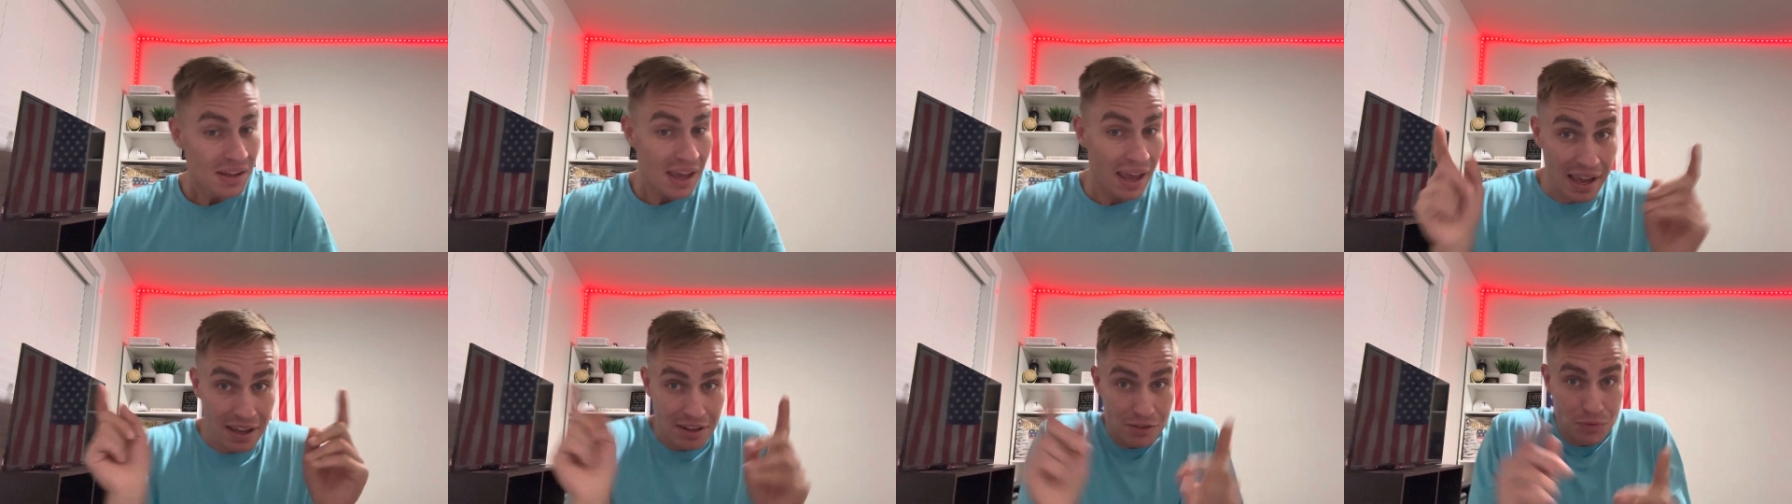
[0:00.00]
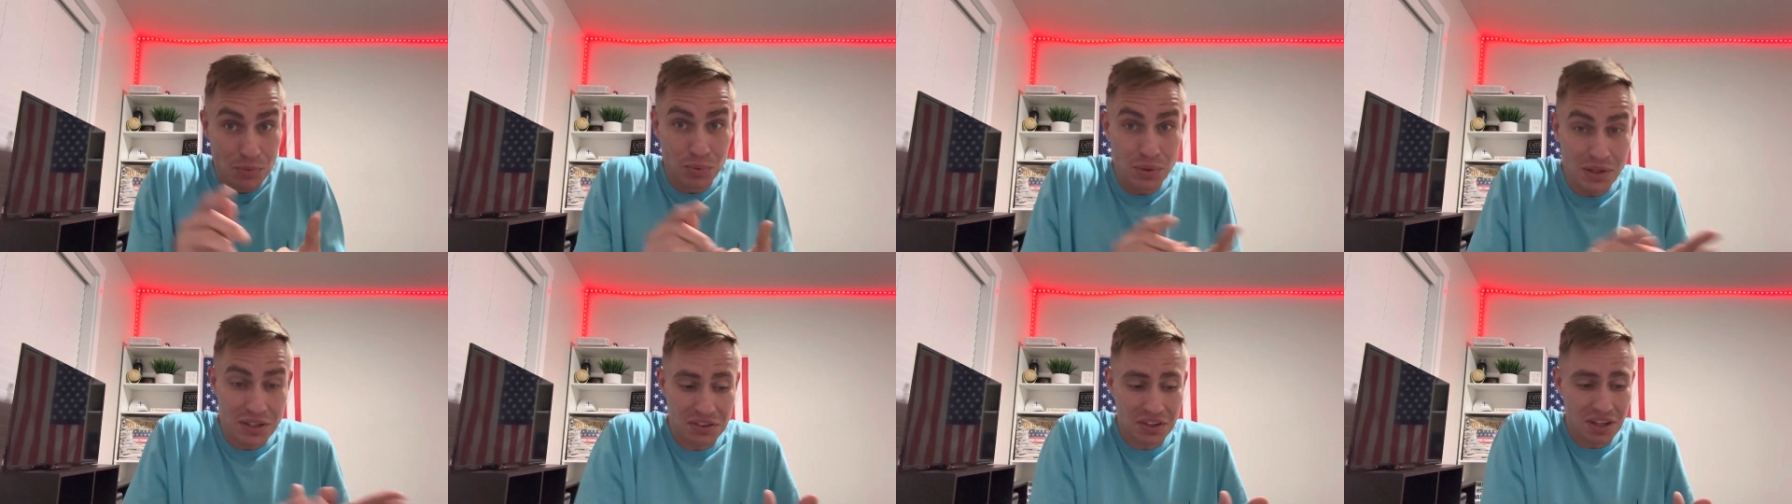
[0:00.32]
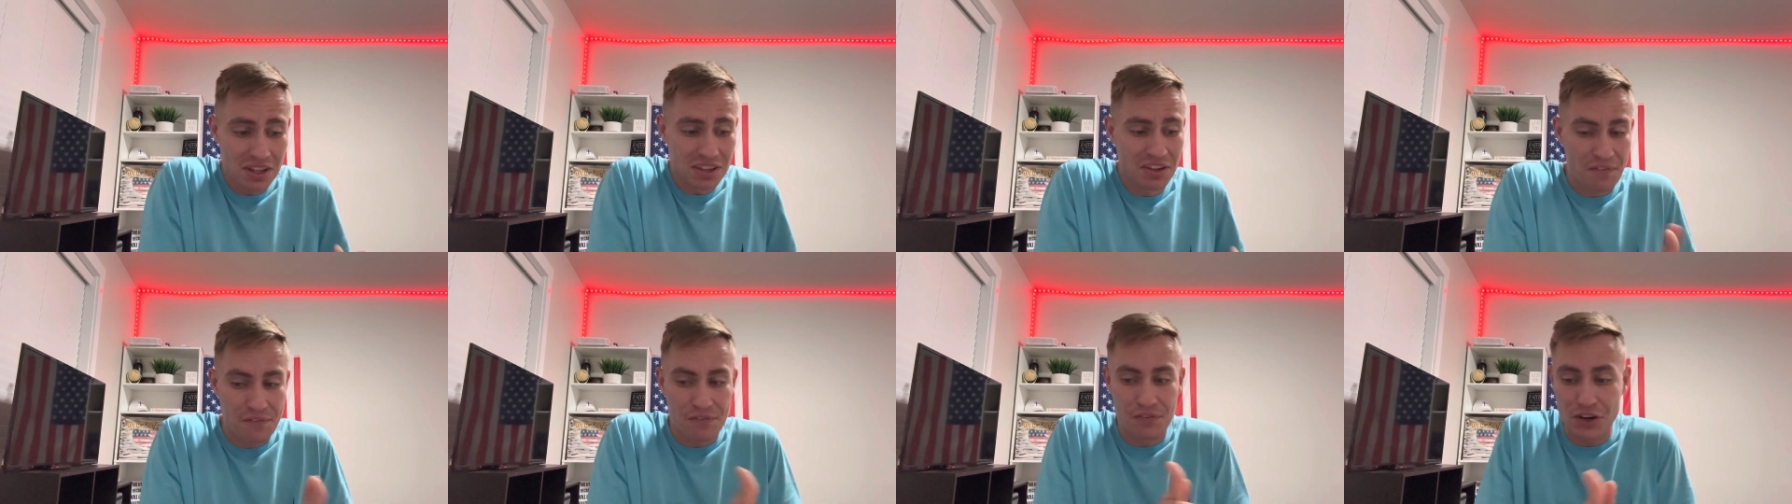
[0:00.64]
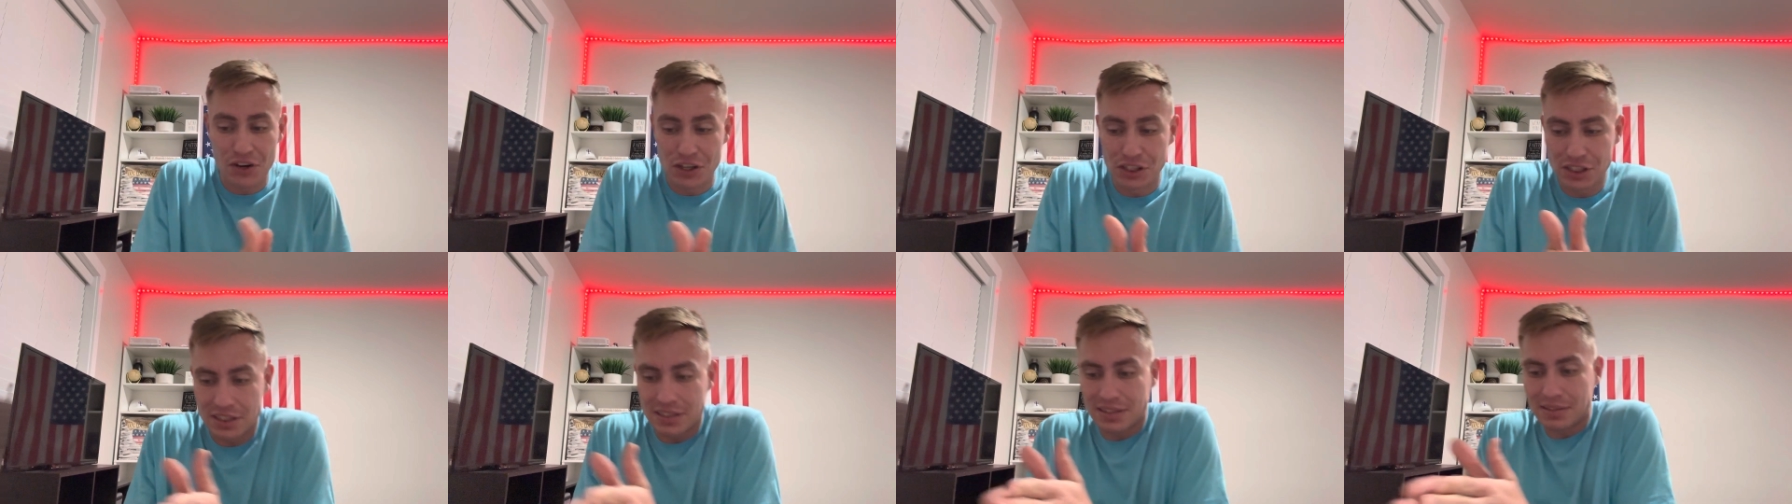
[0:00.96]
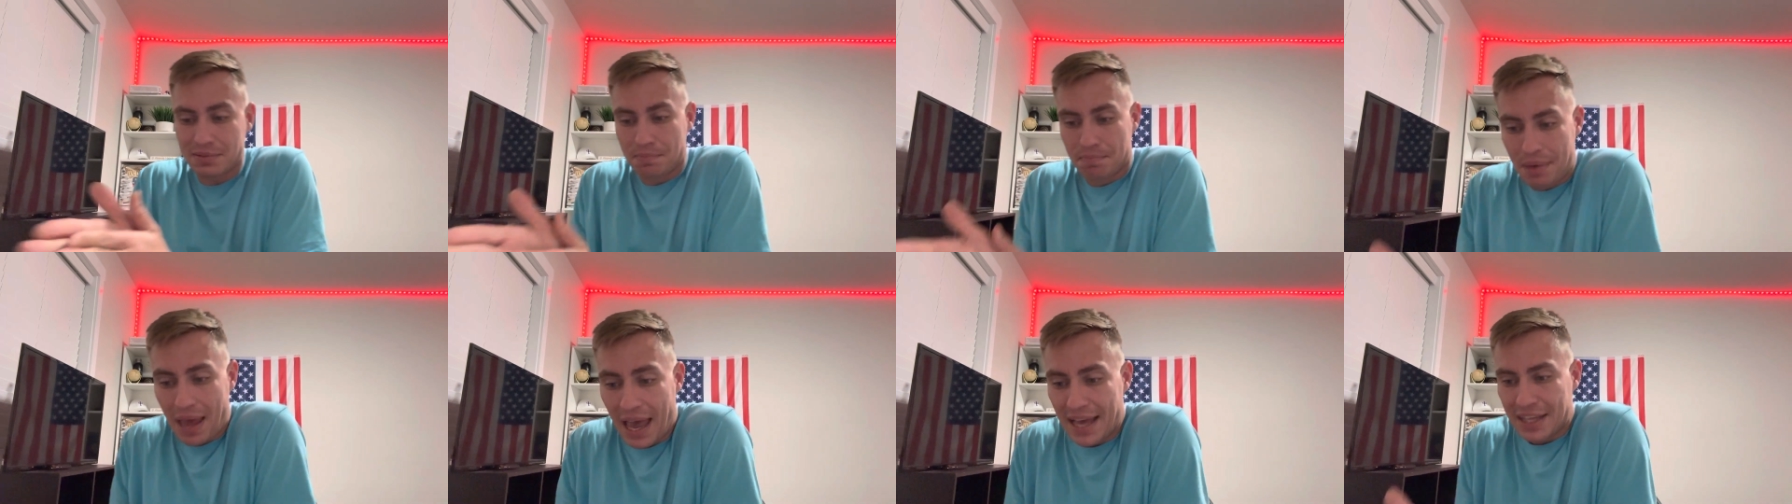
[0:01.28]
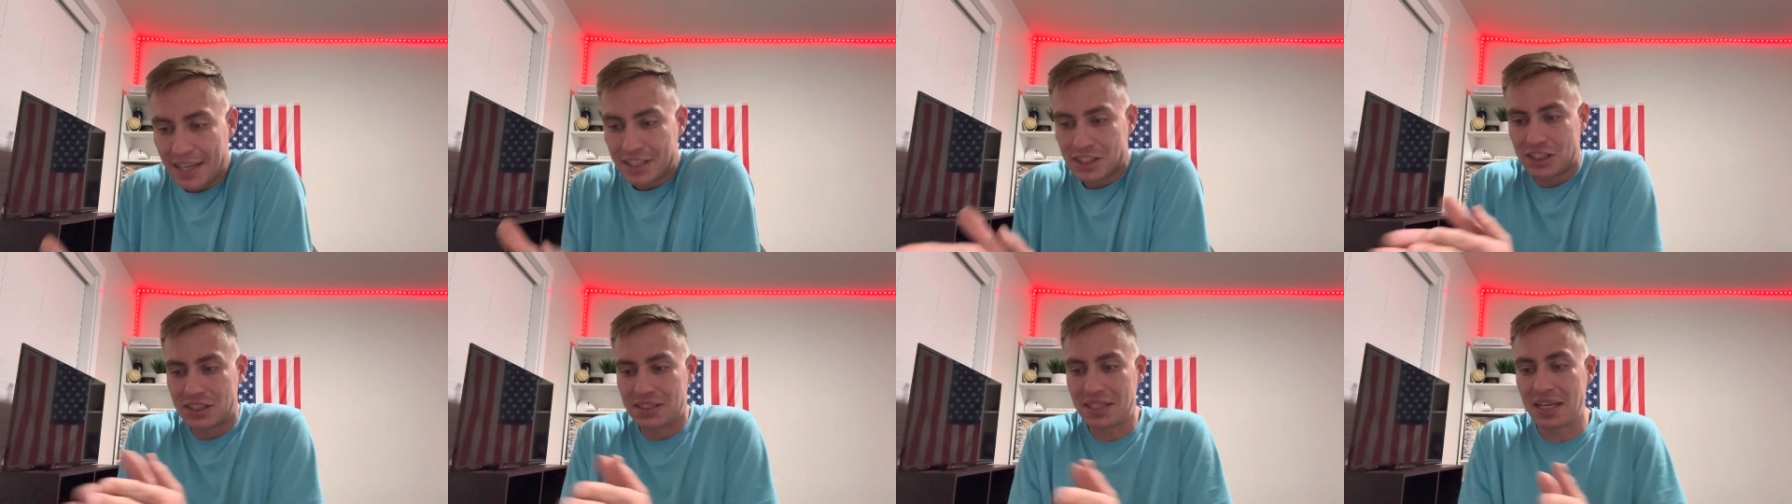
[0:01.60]
And within the first
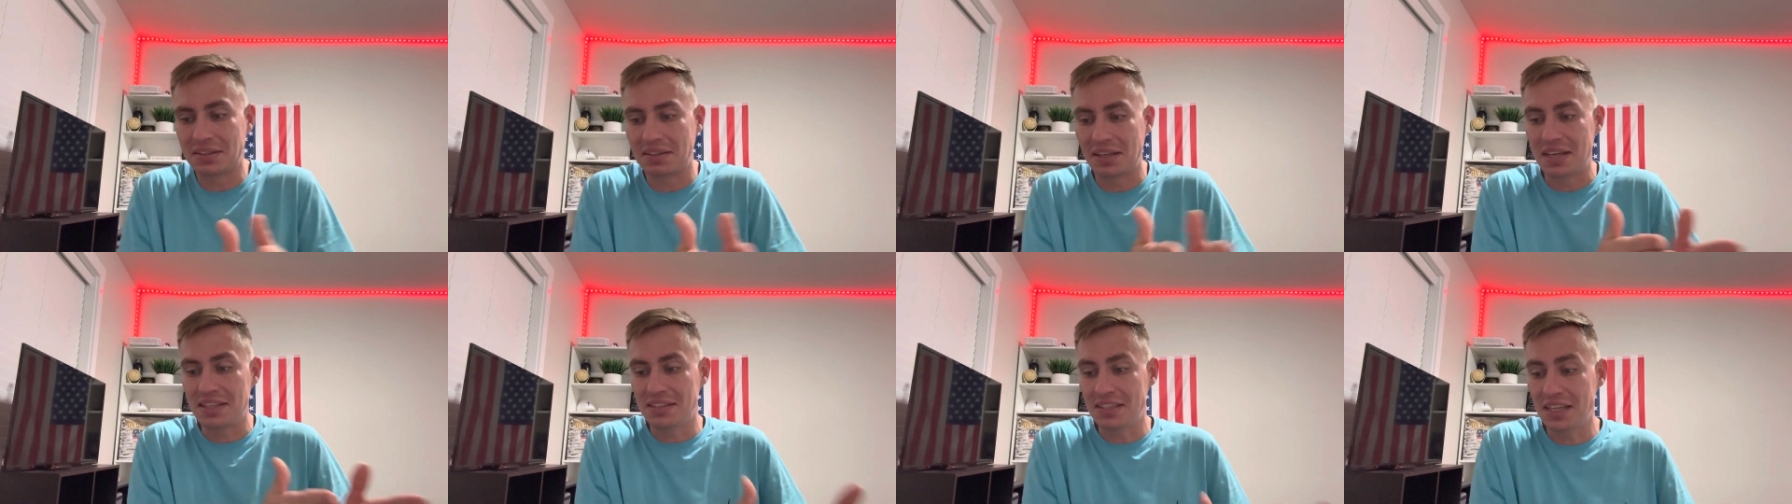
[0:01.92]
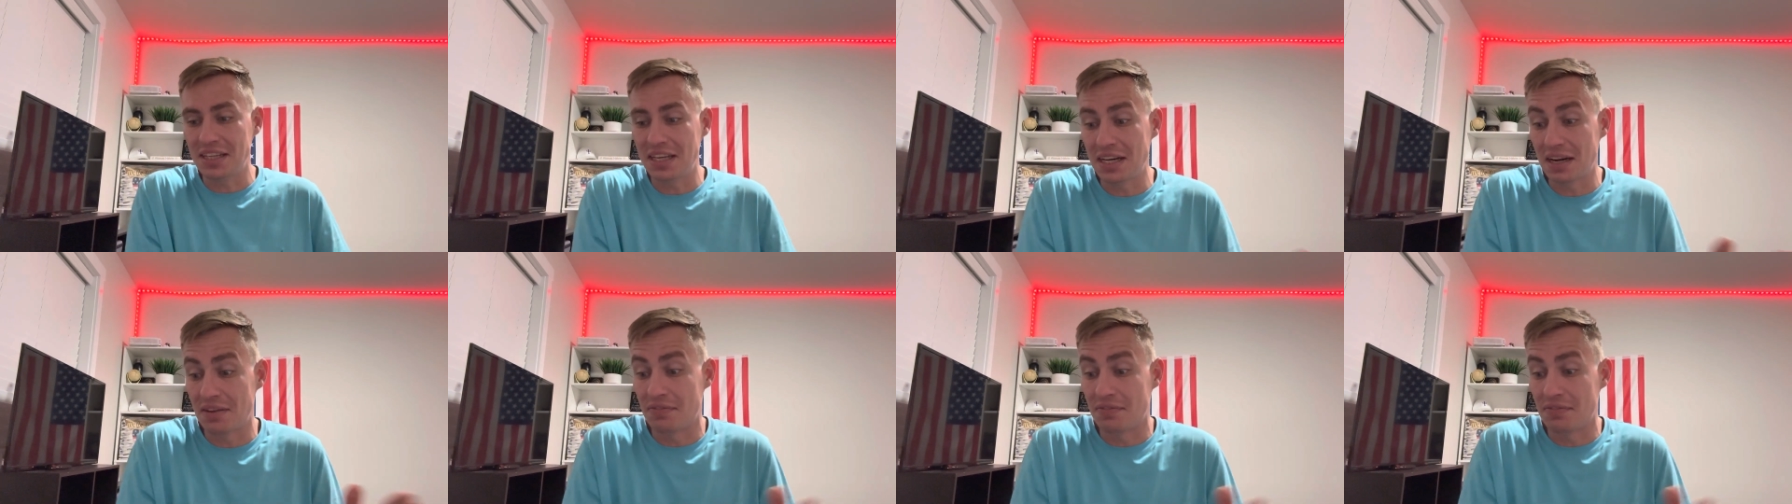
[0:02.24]
batch that they did